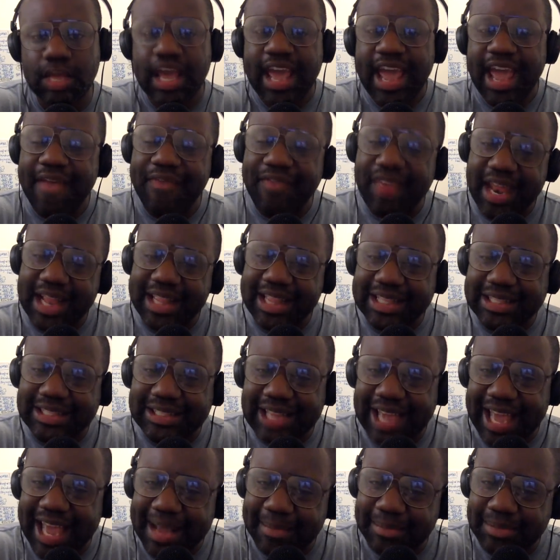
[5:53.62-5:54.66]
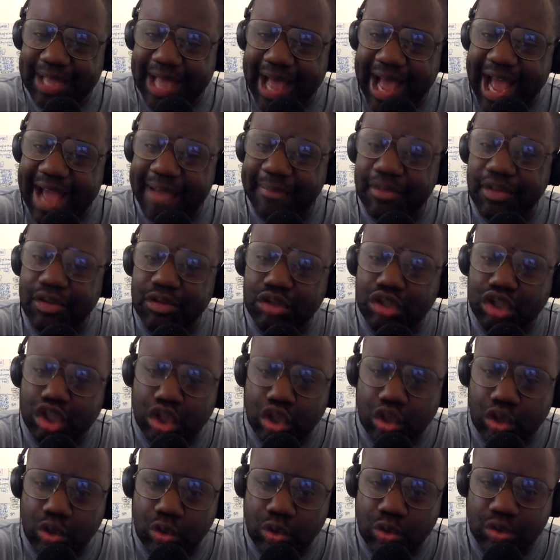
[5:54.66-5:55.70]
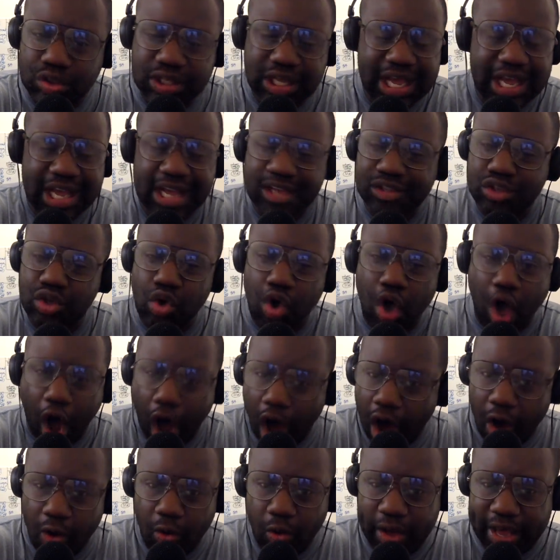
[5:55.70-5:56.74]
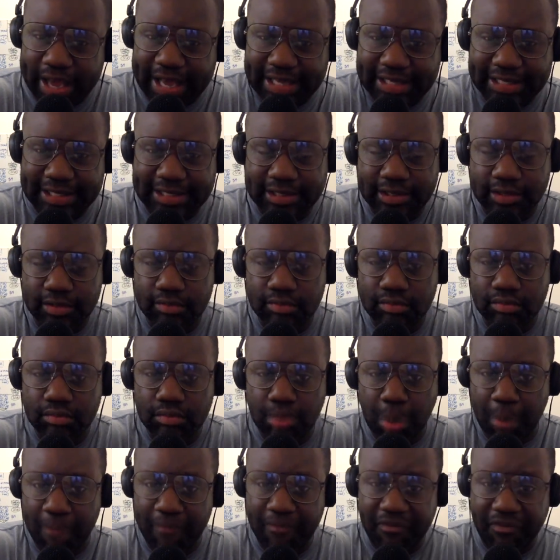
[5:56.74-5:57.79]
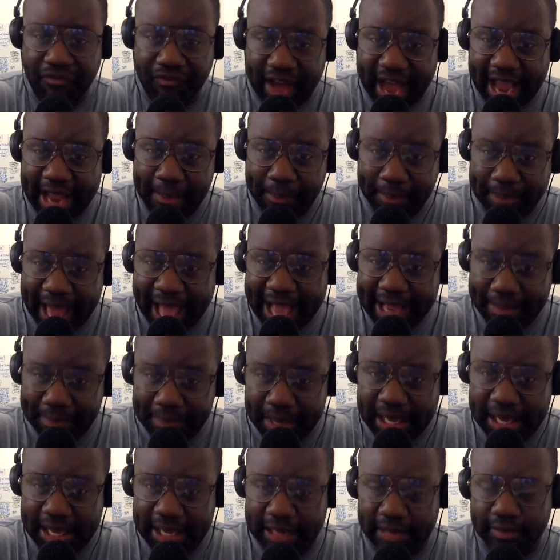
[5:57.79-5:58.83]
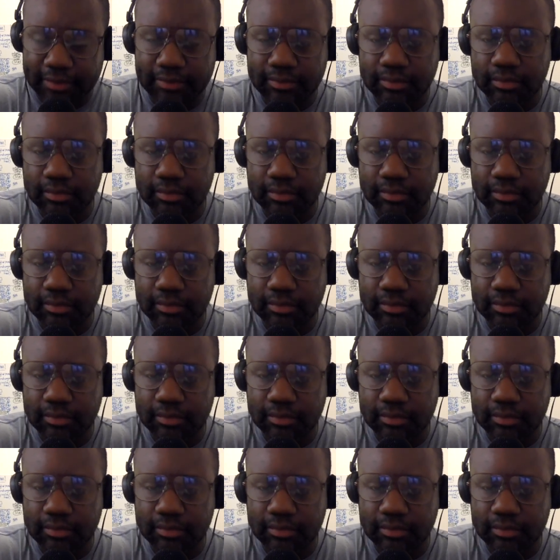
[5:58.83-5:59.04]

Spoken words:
And then at the same time, you choose to always fight black men.